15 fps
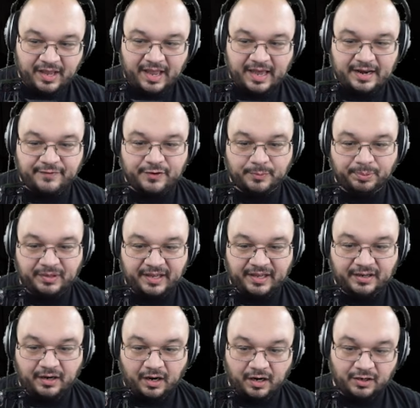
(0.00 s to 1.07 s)
And if you're playing
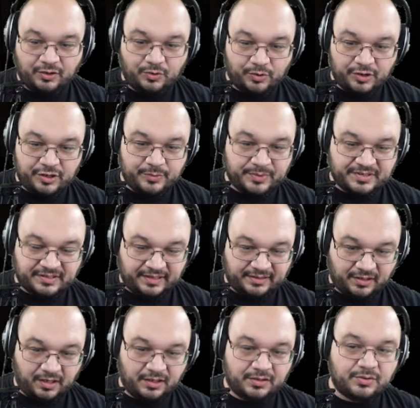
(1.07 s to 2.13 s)
on hardcore, you would select
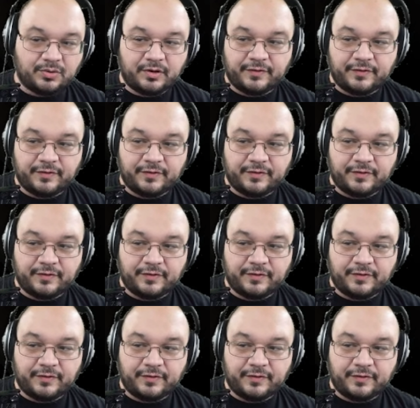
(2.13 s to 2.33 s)
hardcore.